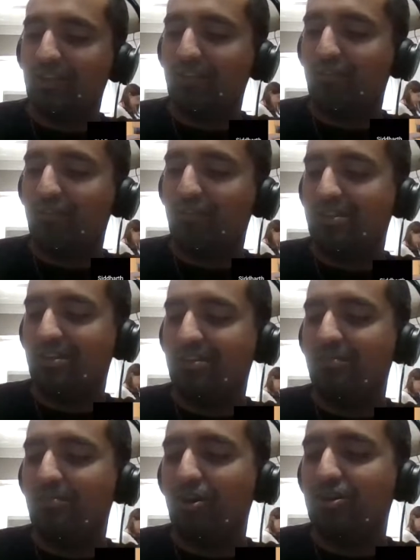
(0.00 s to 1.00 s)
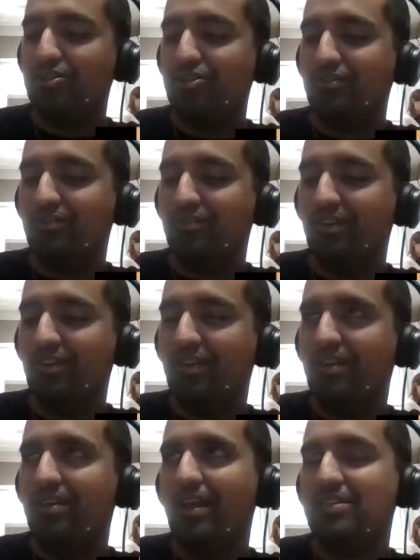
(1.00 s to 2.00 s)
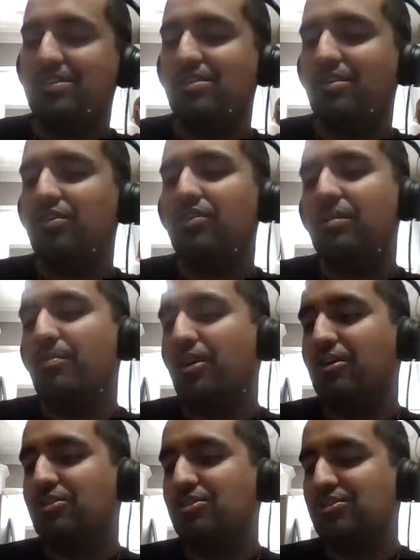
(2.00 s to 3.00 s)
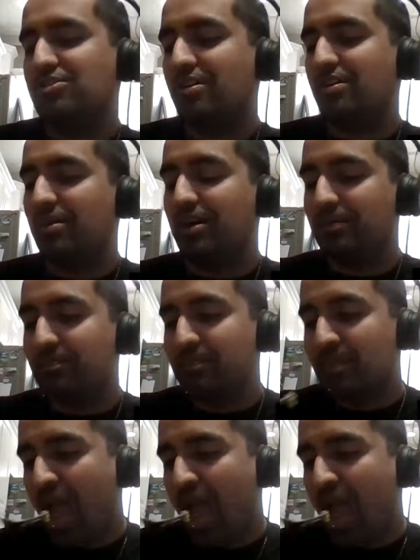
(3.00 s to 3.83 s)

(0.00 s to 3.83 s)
our first kid in March of next year, early March. So